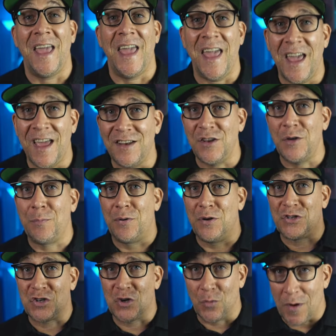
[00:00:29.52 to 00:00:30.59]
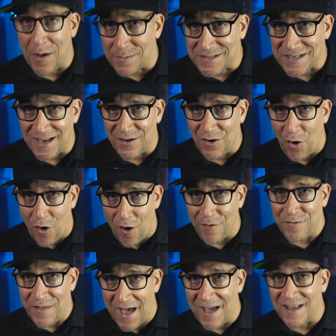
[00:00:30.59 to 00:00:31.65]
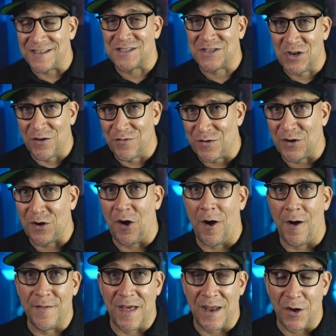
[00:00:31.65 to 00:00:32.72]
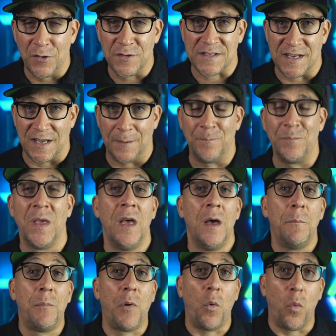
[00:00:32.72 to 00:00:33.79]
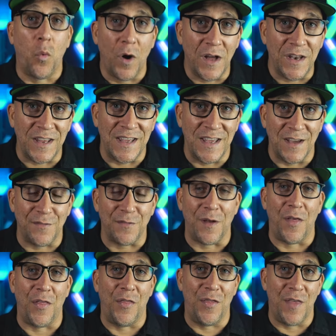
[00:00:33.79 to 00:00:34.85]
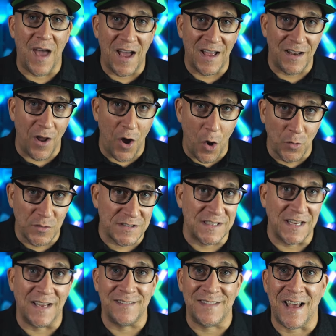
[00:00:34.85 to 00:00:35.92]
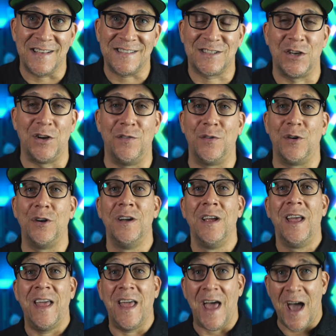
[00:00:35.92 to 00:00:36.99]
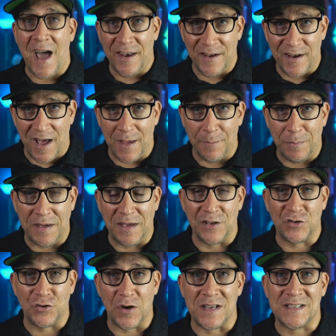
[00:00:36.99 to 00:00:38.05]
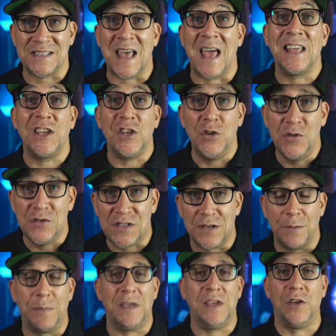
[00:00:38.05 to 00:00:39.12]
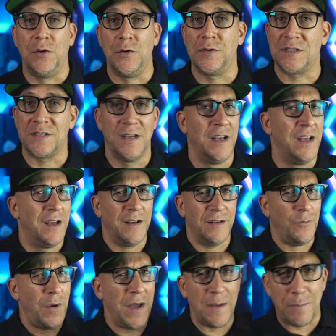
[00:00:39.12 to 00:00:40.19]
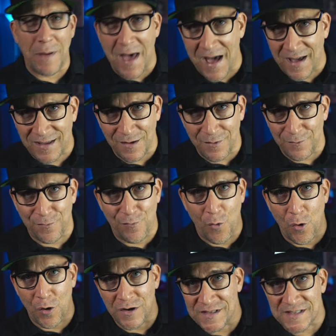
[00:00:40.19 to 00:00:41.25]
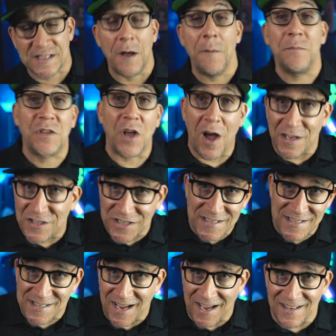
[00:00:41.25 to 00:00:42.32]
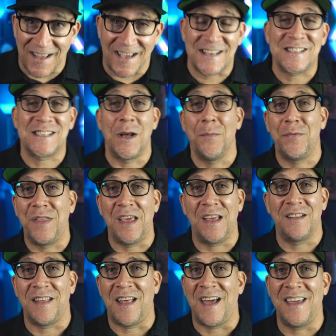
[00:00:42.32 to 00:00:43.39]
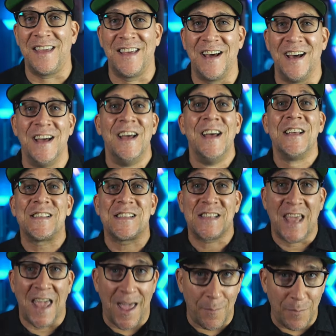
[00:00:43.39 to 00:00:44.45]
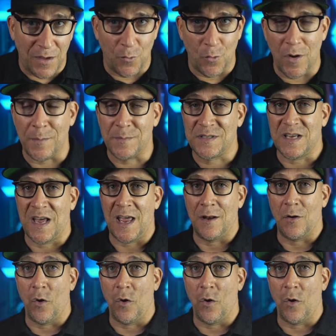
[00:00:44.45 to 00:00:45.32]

and you put your website on that server, on that hosting. But what if that hosting, that server, it had an IP address that used to be used way back for some dodgy site, like something like a scamming website